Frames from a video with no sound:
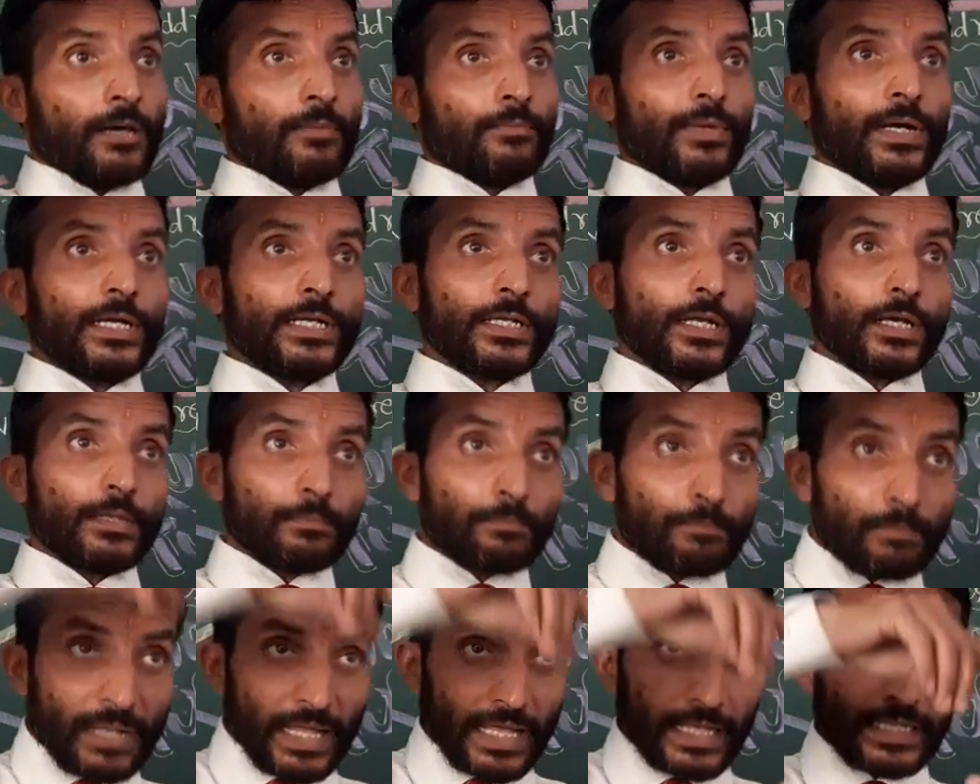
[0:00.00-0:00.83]

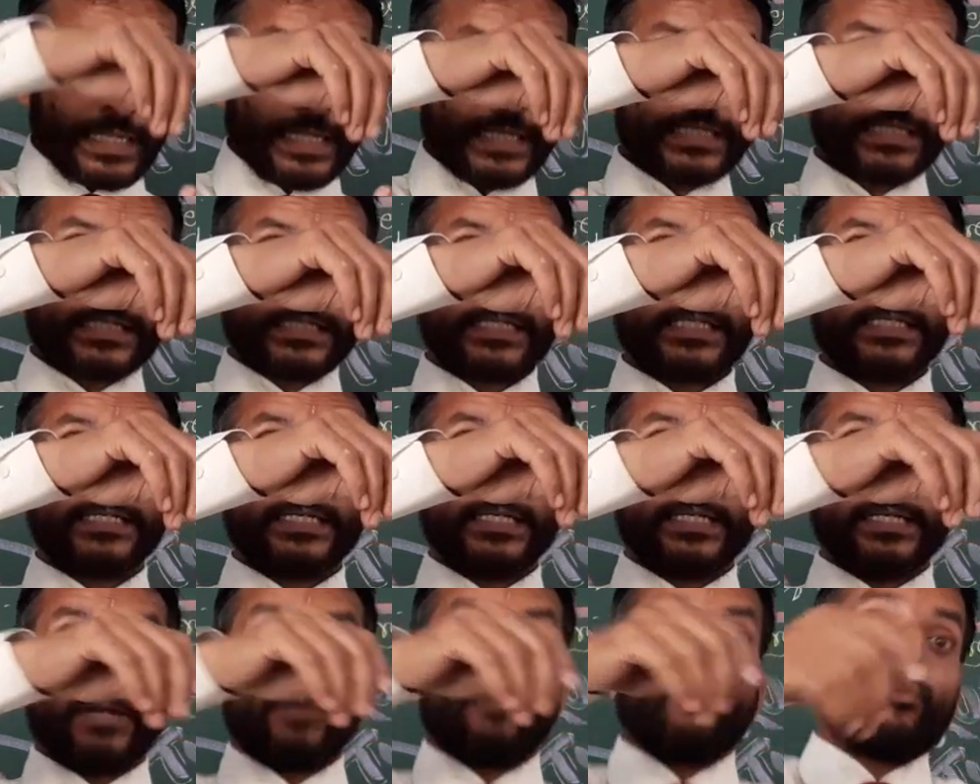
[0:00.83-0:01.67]
But planet,
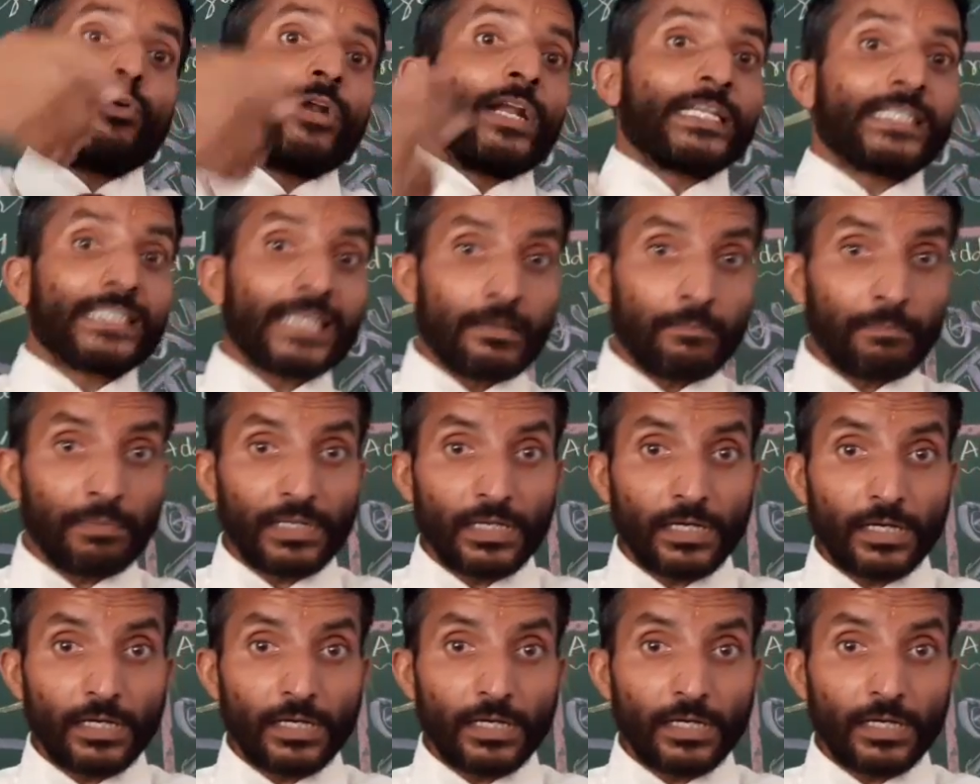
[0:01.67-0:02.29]
for example